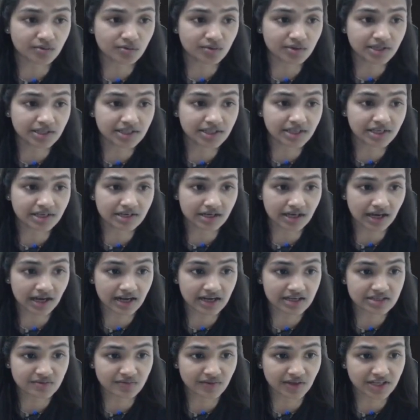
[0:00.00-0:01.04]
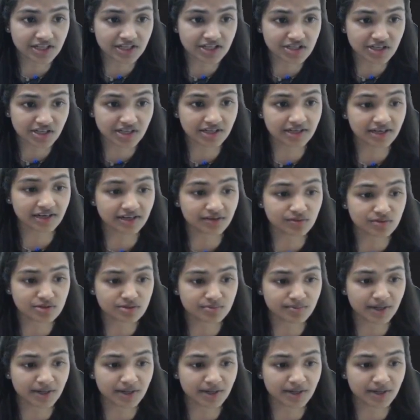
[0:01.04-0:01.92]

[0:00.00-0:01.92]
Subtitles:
only the last valential electrons